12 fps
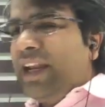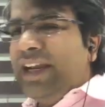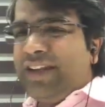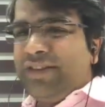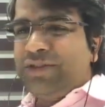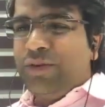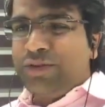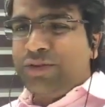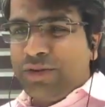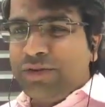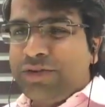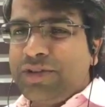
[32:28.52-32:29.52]
Latest
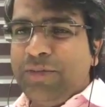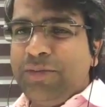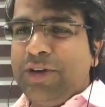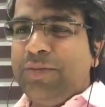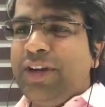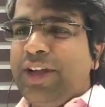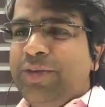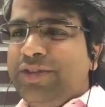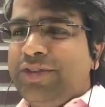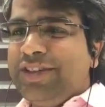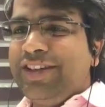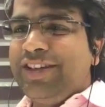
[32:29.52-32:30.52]
constitutional amendment, I
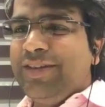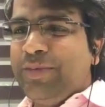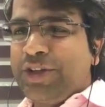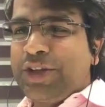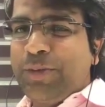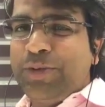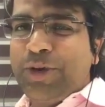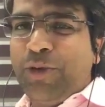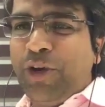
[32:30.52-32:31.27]
would say, brush up your